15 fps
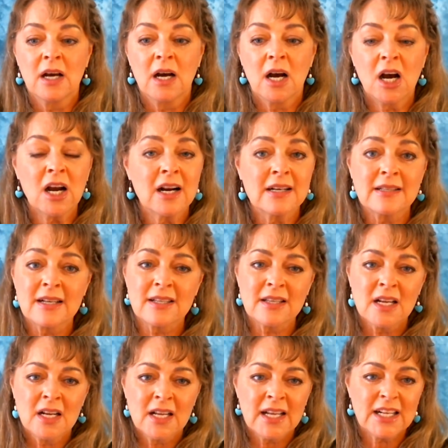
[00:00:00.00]
Hearts.
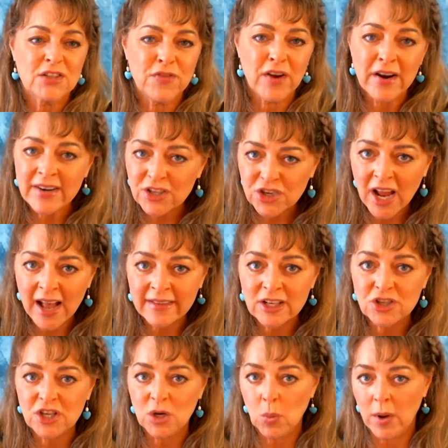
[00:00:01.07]
It's very
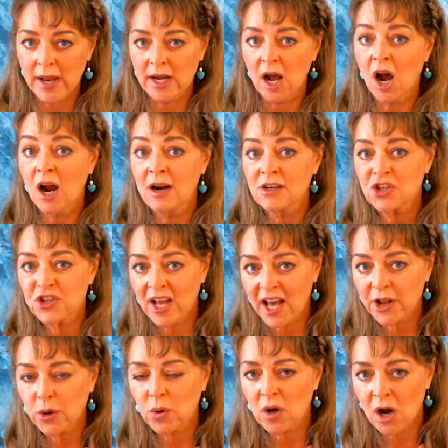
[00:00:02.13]
challenging when our
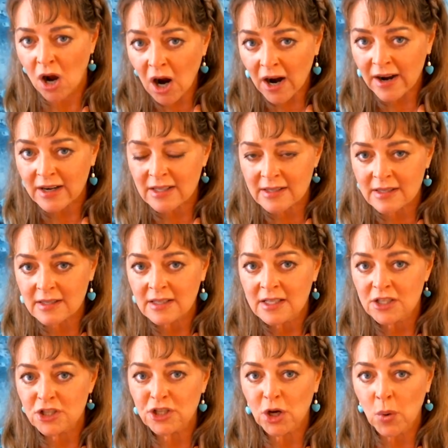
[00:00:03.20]
shadow cards
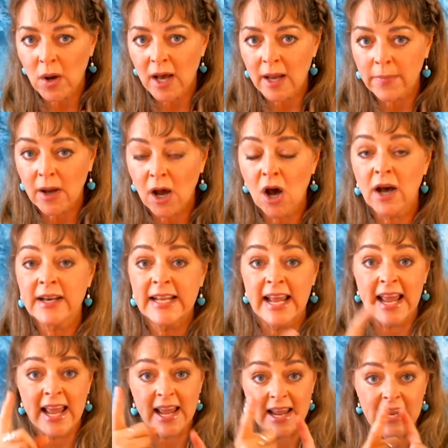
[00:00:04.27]
show up on
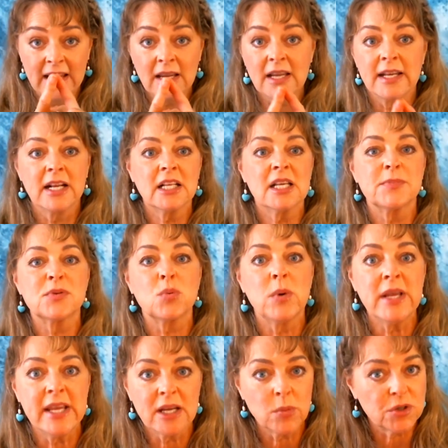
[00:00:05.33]
an eclipse
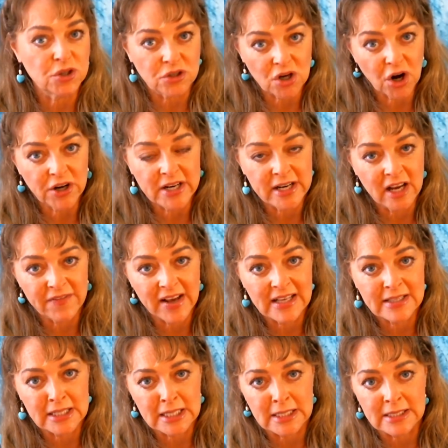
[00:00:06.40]
week, which is hard enough
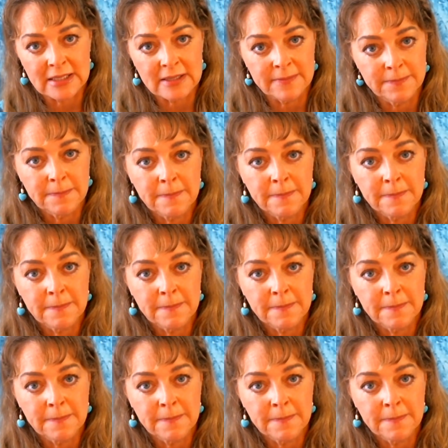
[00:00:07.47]
as it is.